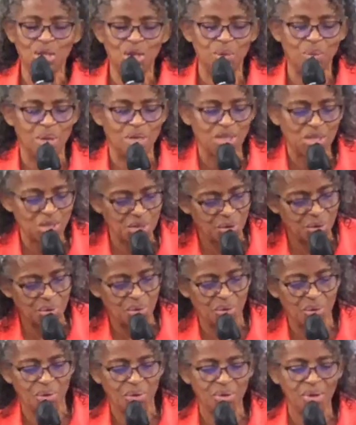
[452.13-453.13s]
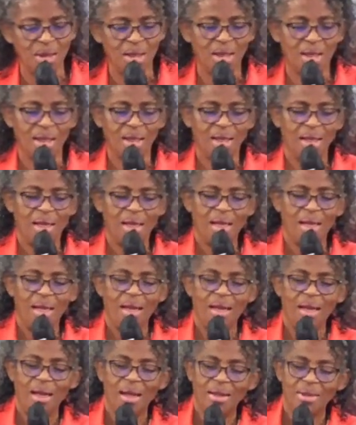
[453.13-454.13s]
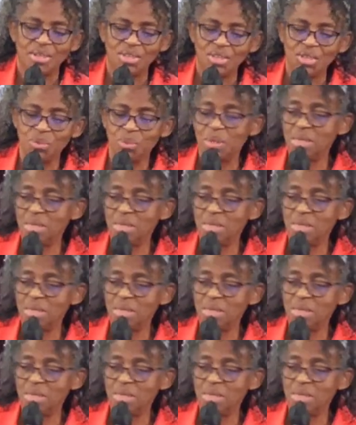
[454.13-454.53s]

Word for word: to return to